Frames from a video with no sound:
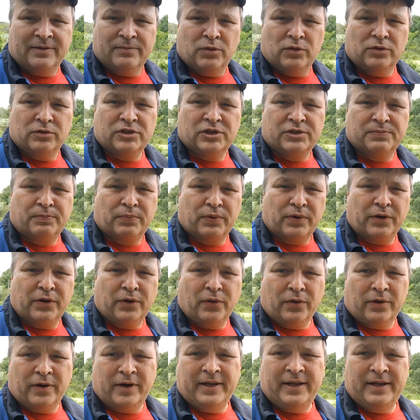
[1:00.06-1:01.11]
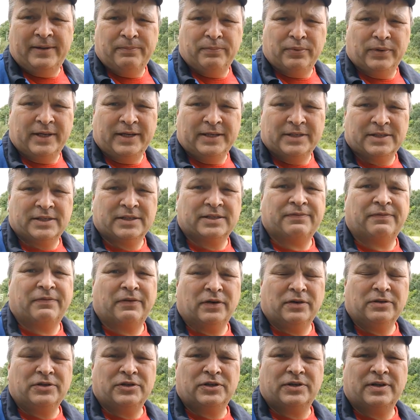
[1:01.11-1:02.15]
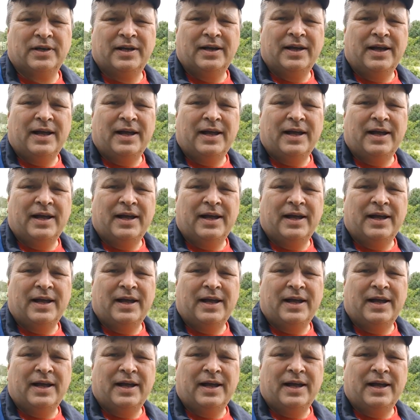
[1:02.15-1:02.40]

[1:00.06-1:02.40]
most priority places first.